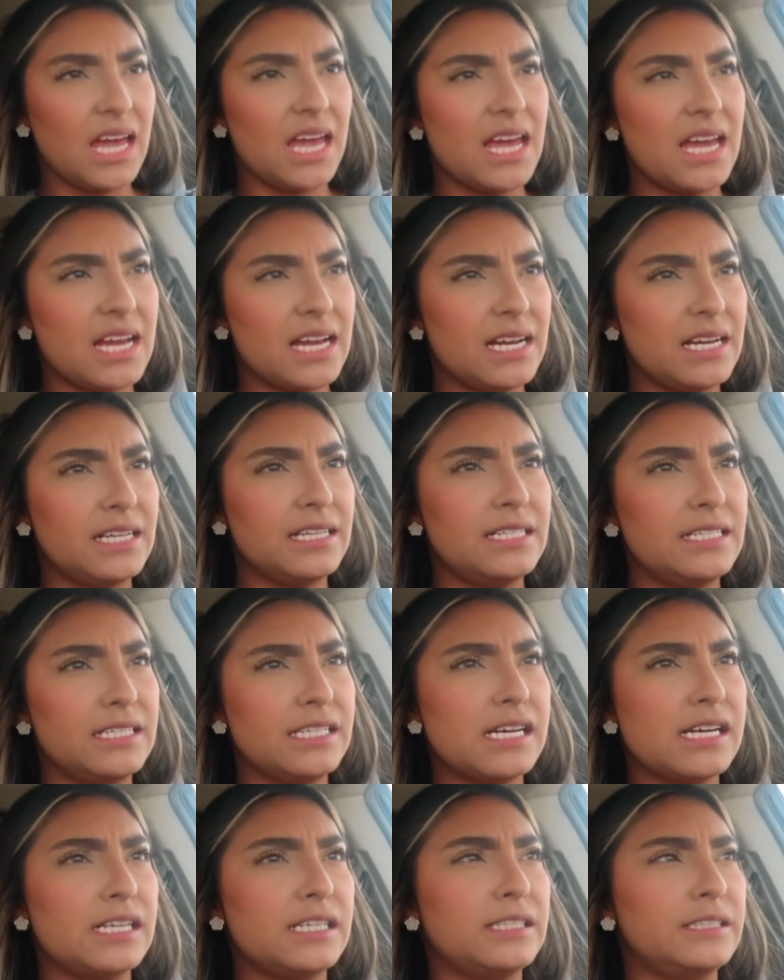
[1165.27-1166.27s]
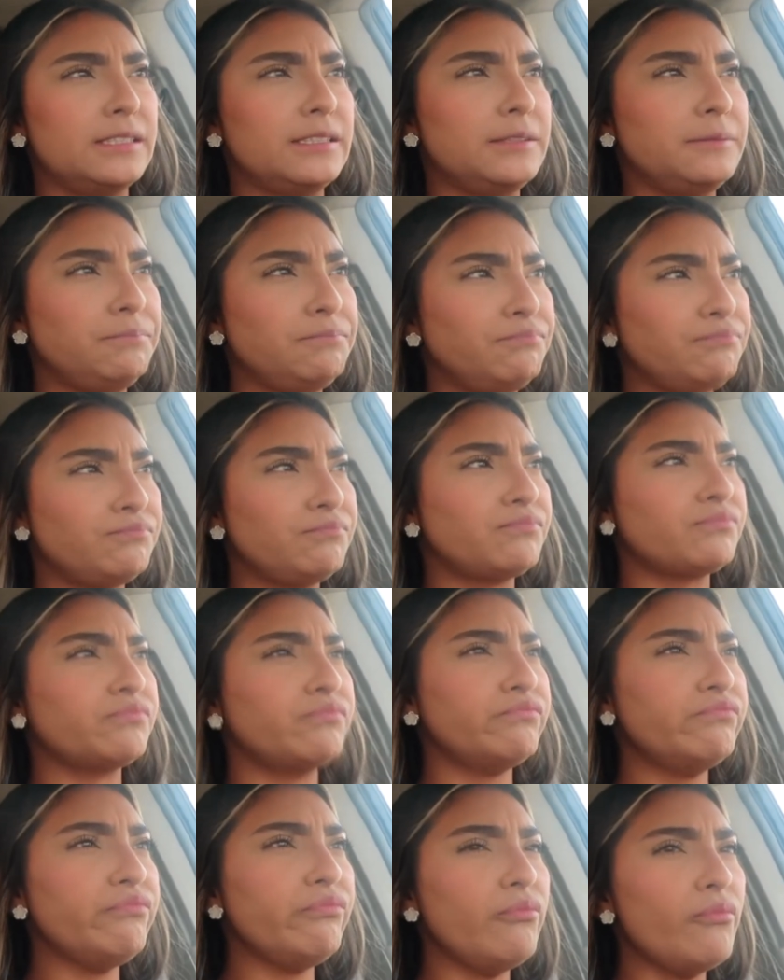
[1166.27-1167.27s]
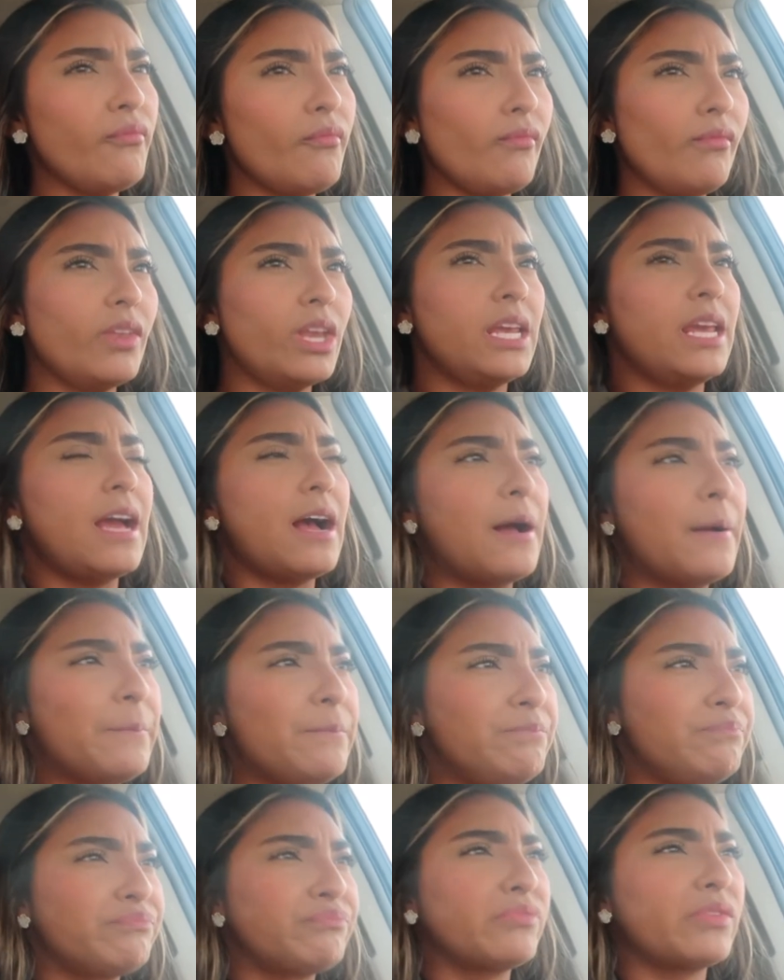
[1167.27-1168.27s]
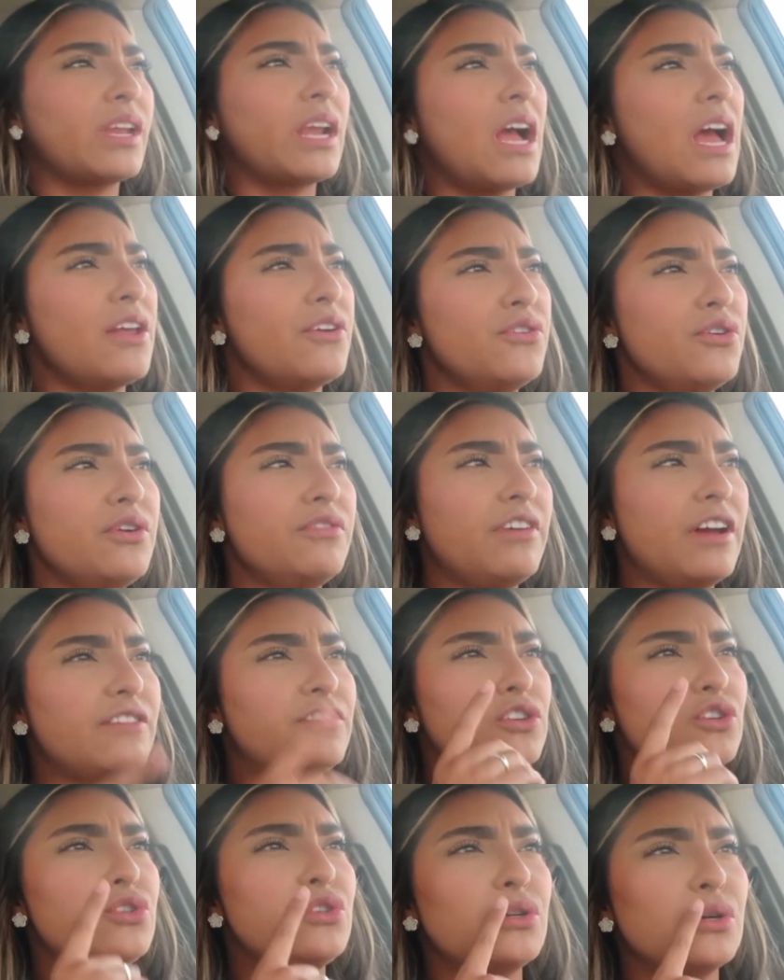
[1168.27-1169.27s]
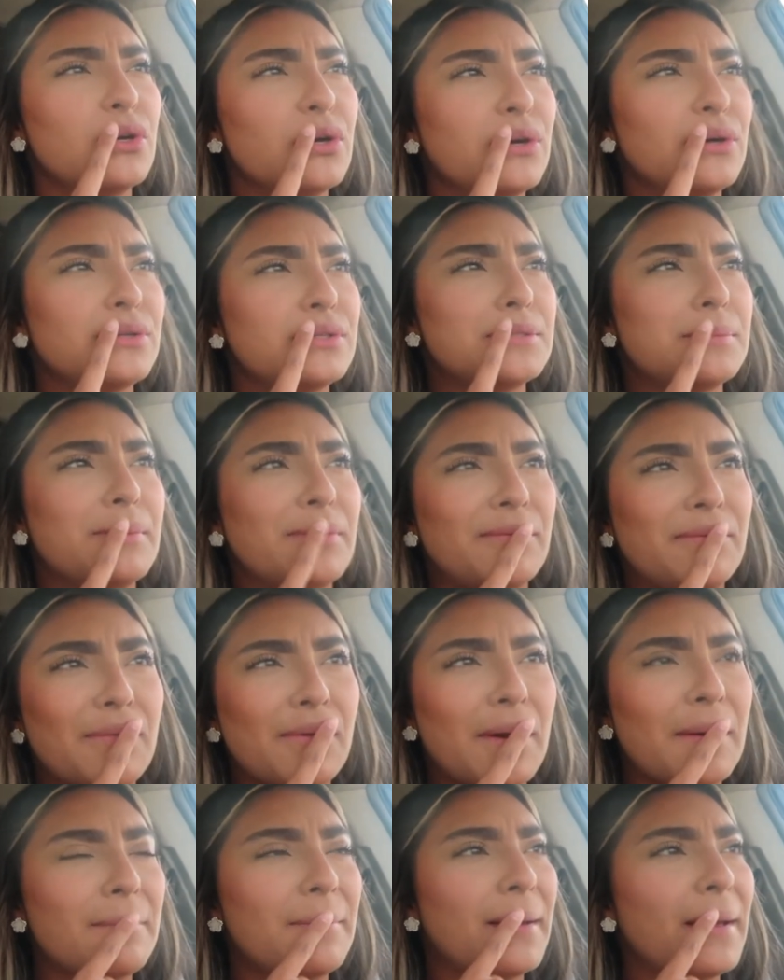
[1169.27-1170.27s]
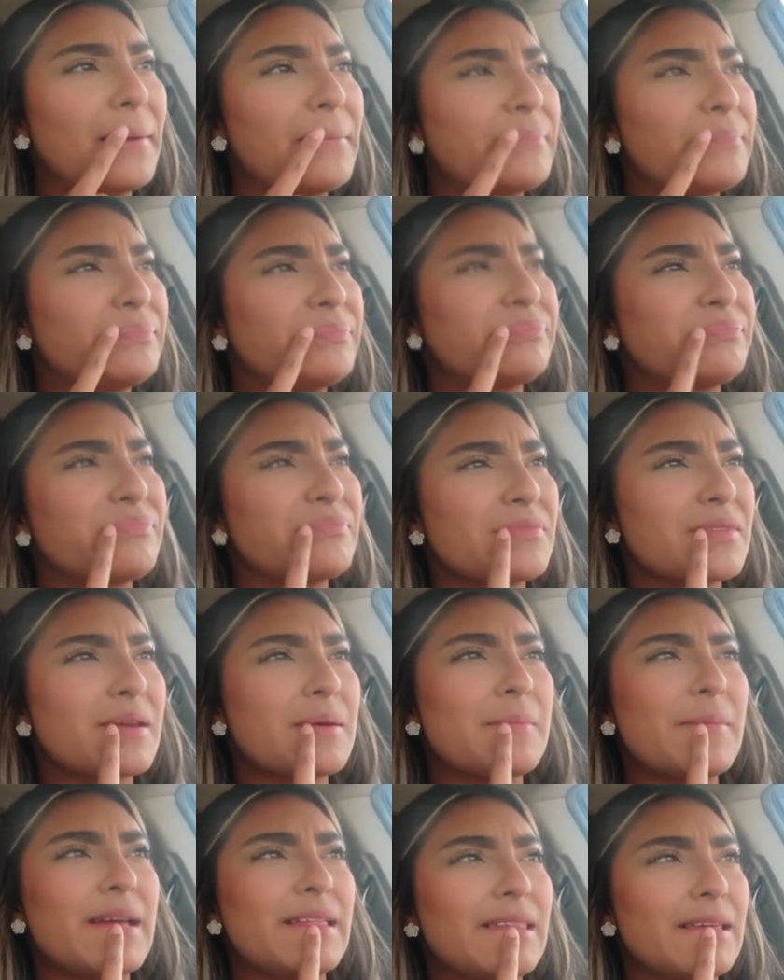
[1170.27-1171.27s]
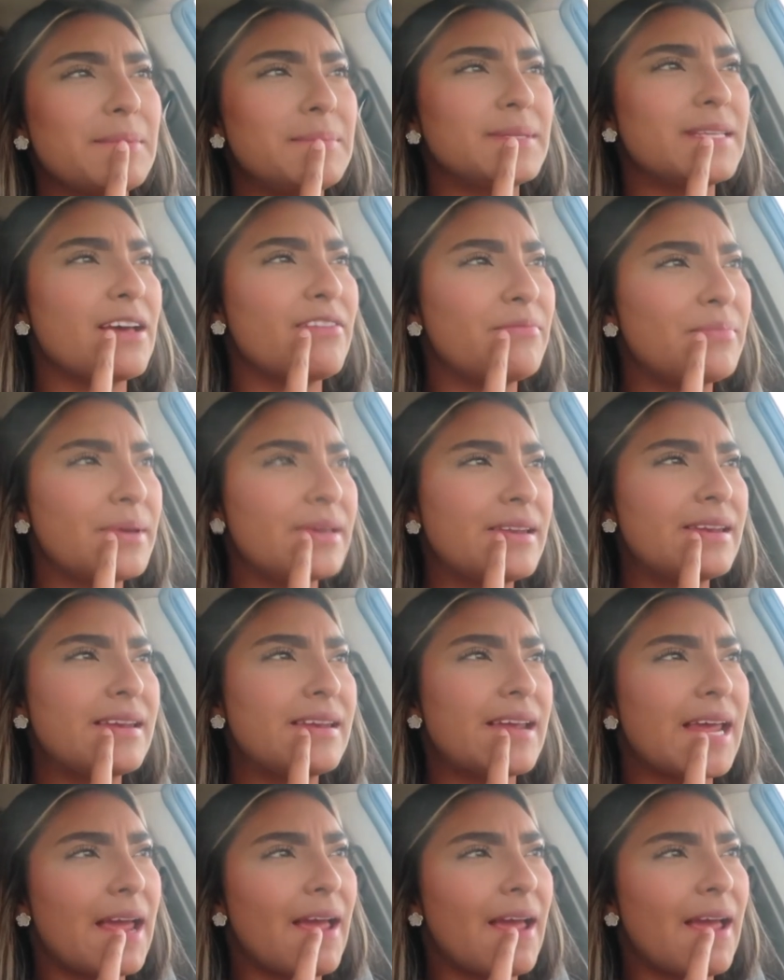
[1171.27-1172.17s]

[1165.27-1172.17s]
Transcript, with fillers: And um, yeah, I don't know if I've told you girls before, but my lips have been